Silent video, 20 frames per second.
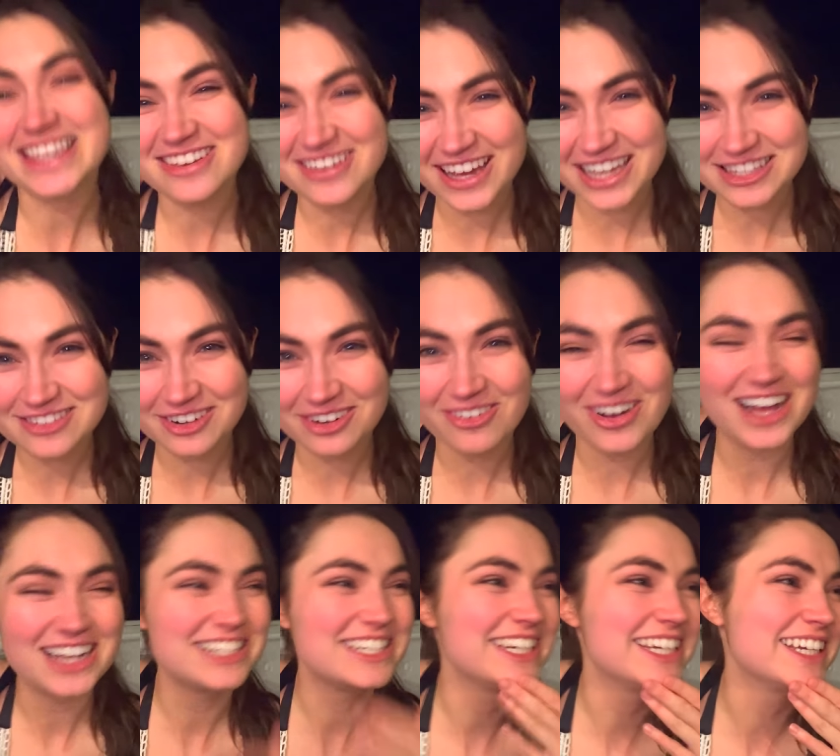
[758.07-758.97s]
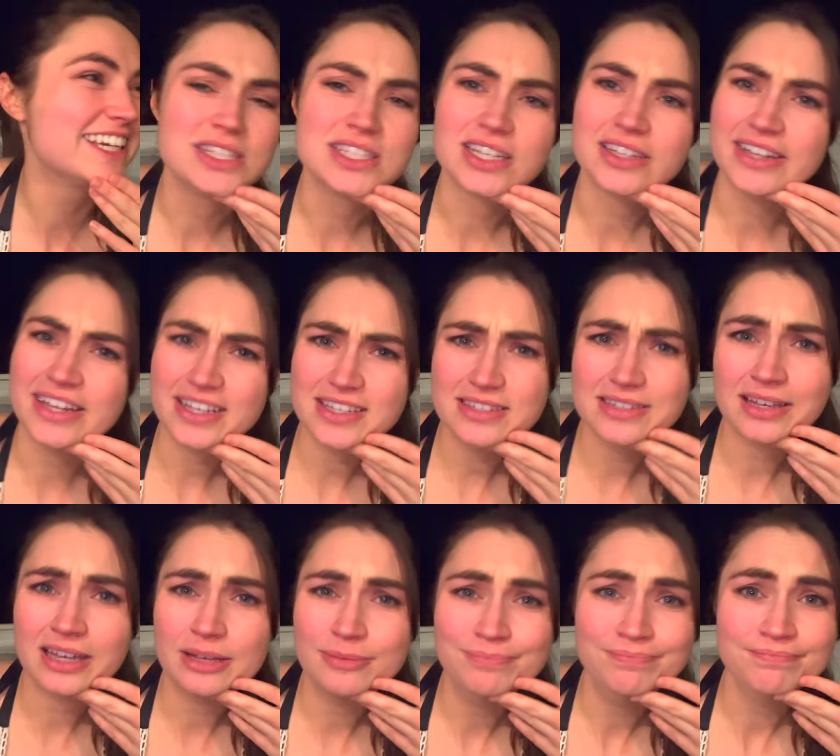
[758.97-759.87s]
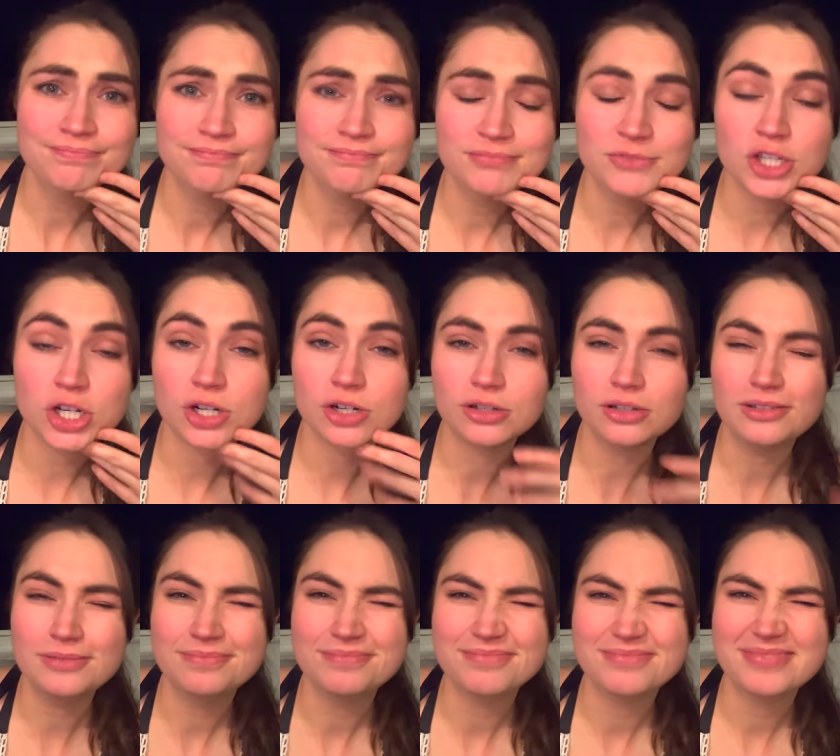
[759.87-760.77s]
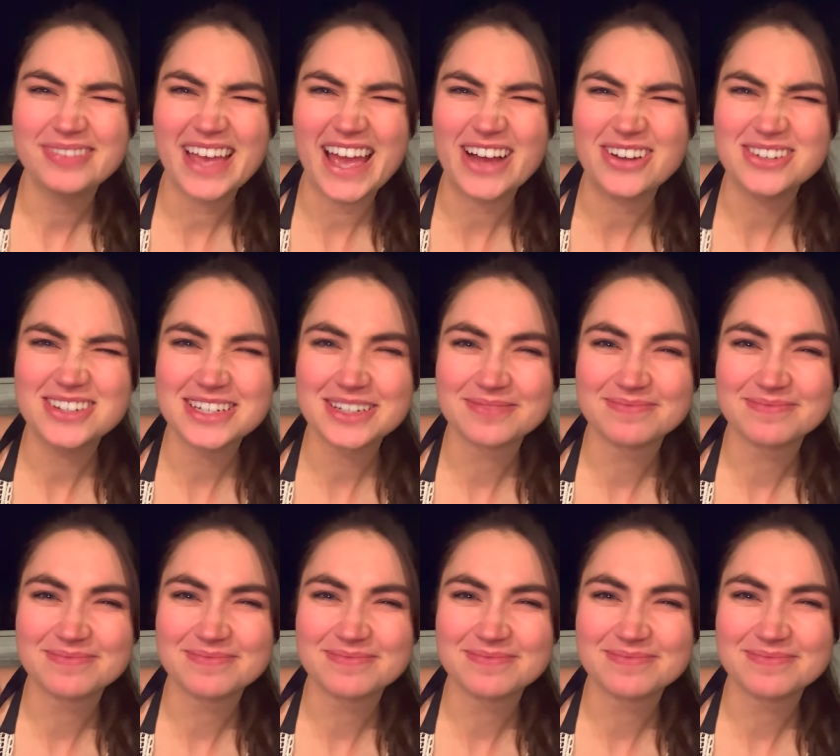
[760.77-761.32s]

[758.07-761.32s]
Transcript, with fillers: you guys for watching. Until next time, Turtle out.